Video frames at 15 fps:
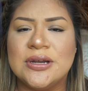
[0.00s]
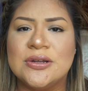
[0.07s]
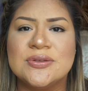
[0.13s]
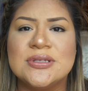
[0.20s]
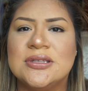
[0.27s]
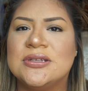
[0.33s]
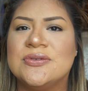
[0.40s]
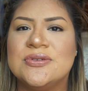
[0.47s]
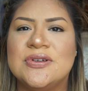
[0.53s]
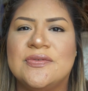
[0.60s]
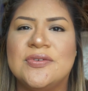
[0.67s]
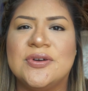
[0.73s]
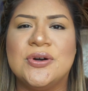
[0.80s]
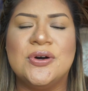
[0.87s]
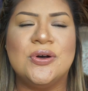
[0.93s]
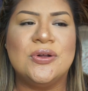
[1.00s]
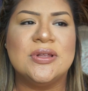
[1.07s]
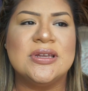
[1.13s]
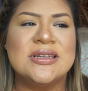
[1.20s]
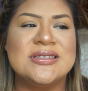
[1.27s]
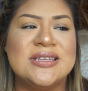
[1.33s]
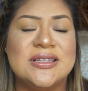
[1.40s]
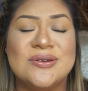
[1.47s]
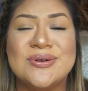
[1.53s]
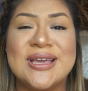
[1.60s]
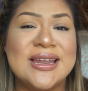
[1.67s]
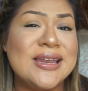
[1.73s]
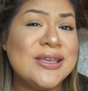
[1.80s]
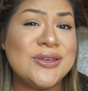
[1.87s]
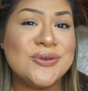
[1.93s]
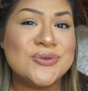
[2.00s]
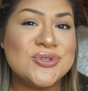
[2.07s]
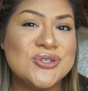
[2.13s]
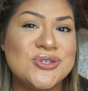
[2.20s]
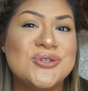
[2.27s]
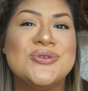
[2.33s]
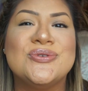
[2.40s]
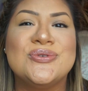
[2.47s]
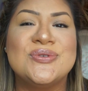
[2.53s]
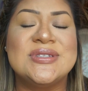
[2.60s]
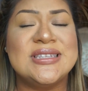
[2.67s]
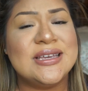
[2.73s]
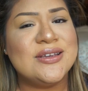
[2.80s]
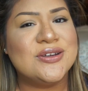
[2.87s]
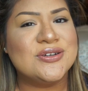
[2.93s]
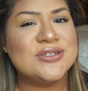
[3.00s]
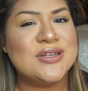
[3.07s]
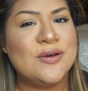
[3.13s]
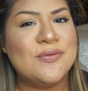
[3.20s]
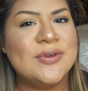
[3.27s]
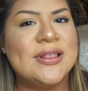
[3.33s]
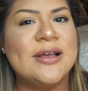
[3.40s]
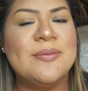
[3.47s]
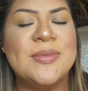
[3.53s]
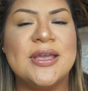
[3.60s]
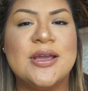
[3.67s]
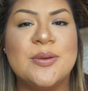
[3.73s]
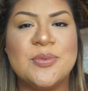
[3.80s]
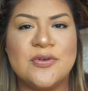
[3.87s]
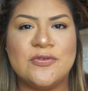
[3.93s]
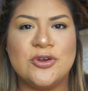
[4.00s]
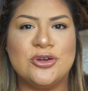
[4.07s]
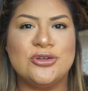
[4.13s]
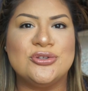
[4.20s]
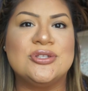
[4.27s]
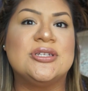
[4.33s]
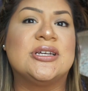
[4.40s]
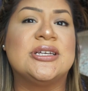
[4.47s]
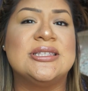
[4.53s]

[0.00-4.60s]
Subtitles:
I know it's a little difficult, and it's a little getting used to seeing yourself without makeup if you're used to